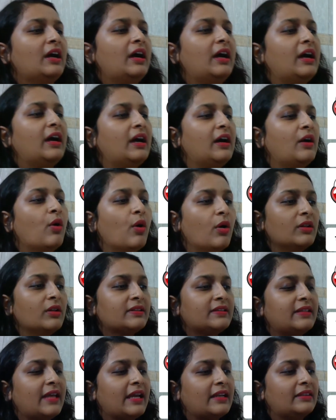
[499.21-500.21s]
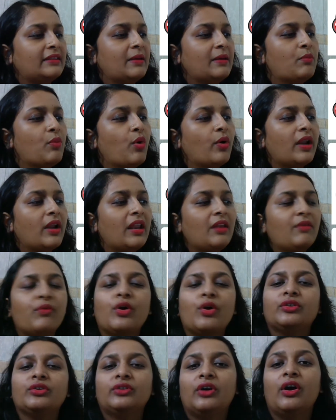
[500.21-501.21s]
holds that the moral
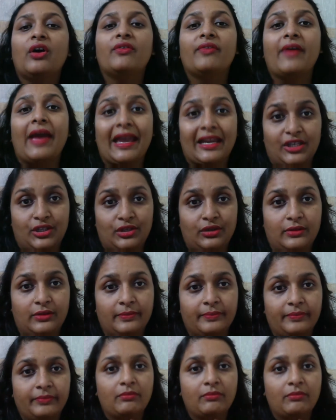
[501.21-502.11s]
worth of action,